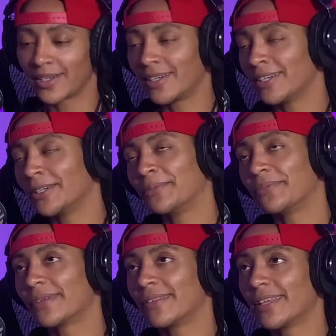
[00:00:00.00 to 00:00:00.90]
And
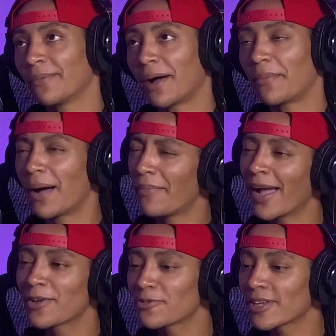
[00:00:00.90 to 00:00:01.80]
then I
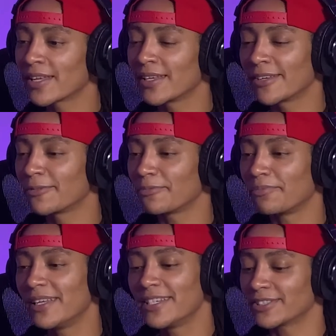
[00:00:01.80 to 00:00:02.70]
minored in
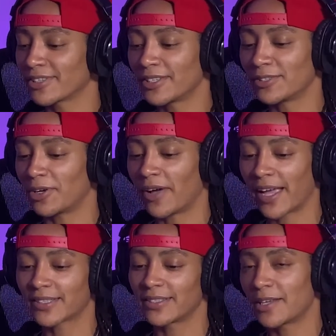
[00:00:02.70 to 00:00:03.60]
media studies on
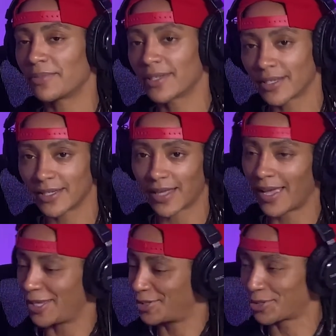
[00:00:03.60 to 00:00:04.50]
accident because I
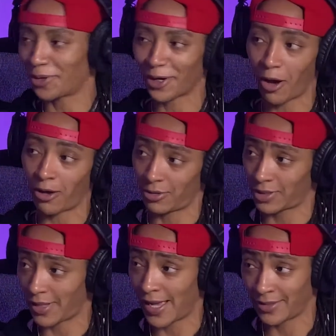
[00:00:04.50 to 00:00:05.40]
enjoy all those
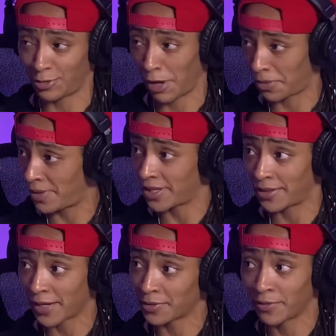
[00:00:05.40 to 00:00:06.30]
classes. You had to pick
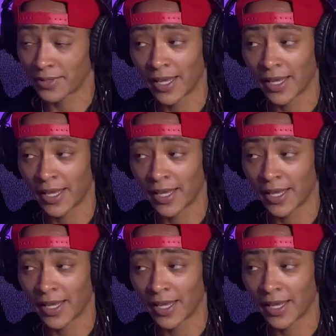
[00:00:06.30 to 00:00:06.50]
electives.